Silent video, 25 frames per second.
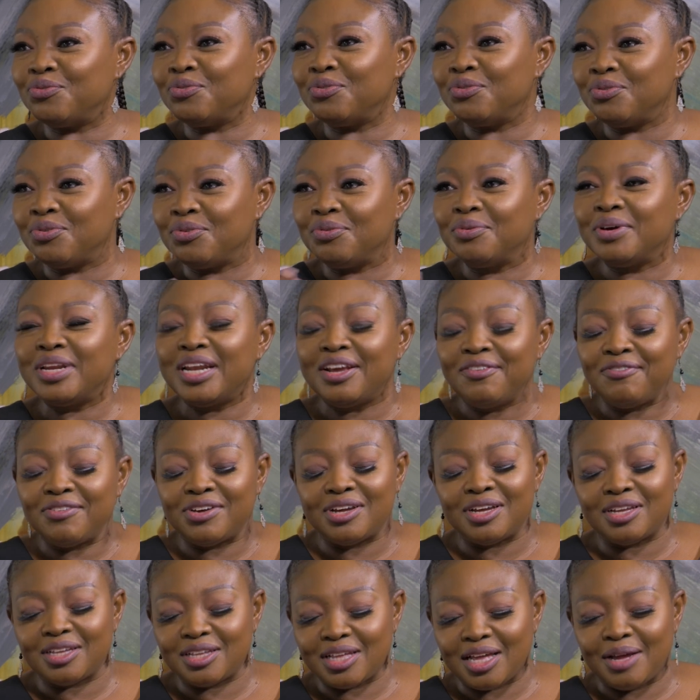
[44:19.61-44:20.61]
or
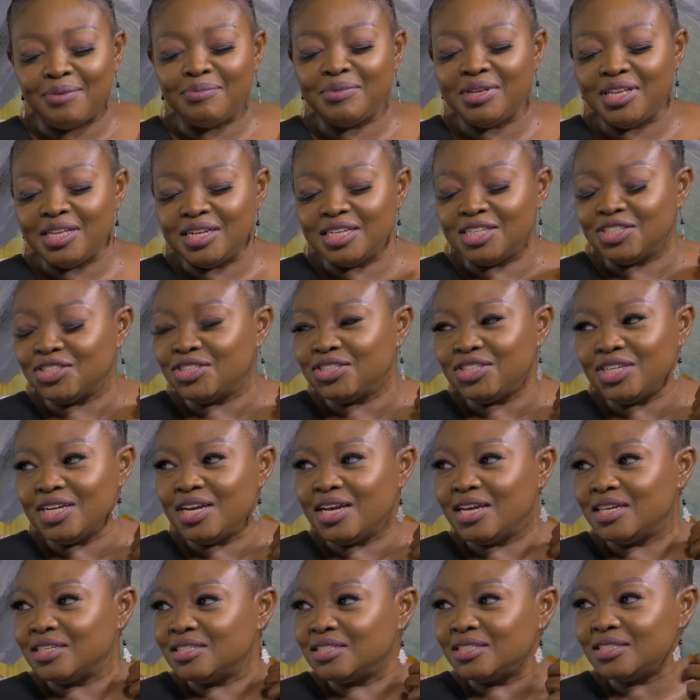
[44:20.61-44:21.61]
whatever, I mean, it's
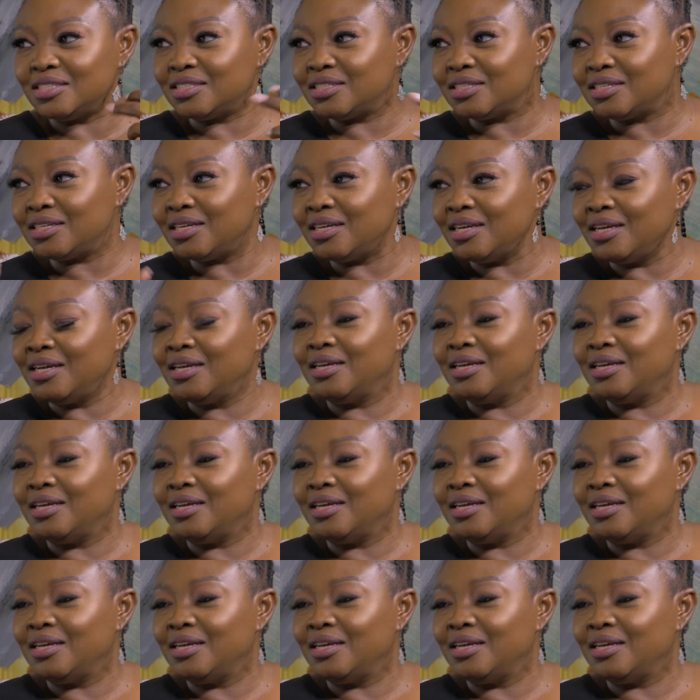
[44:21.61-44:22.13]
just,